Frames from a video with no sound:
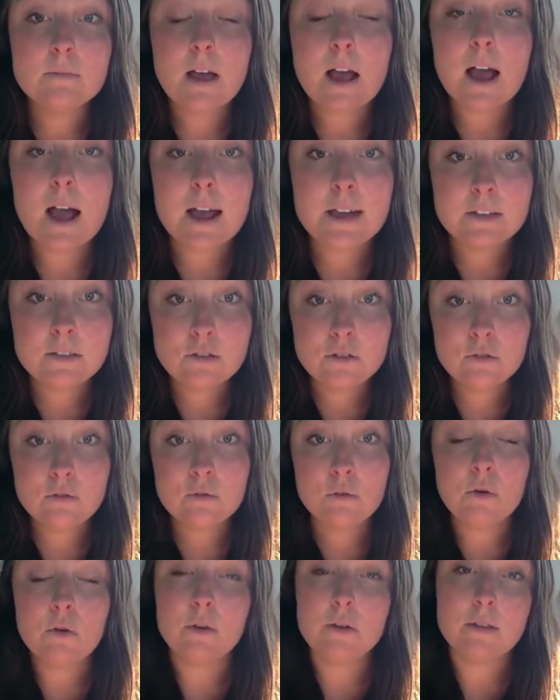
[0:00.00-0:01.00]
I
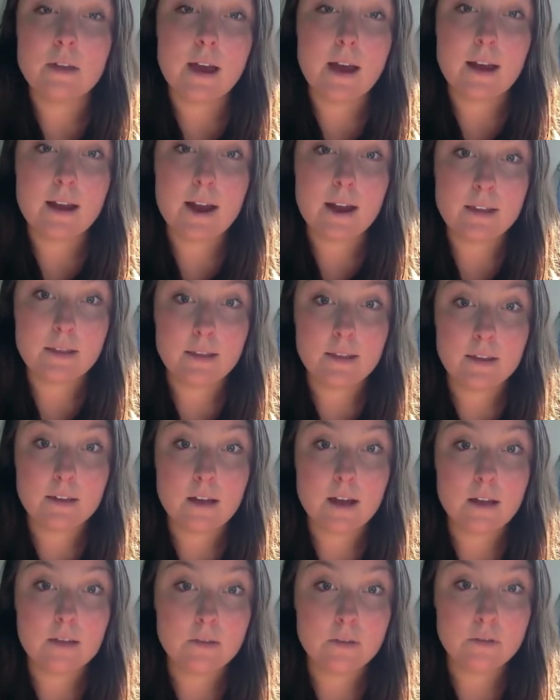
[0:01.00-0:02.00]
do or that I think
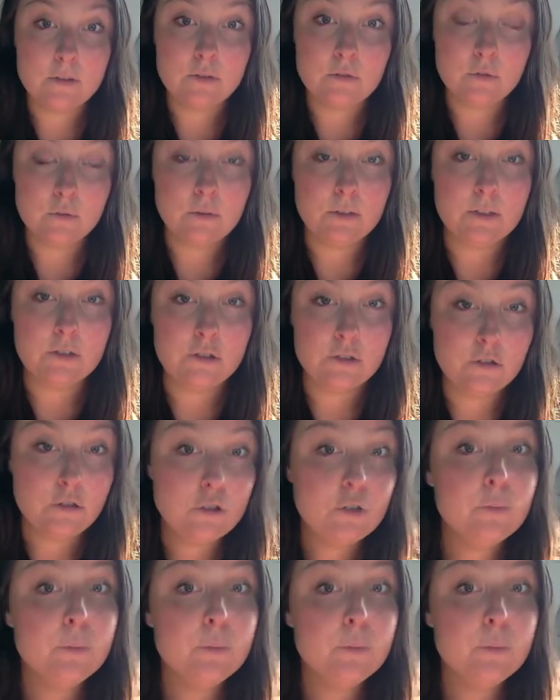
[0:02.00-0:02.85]
other doulas should do,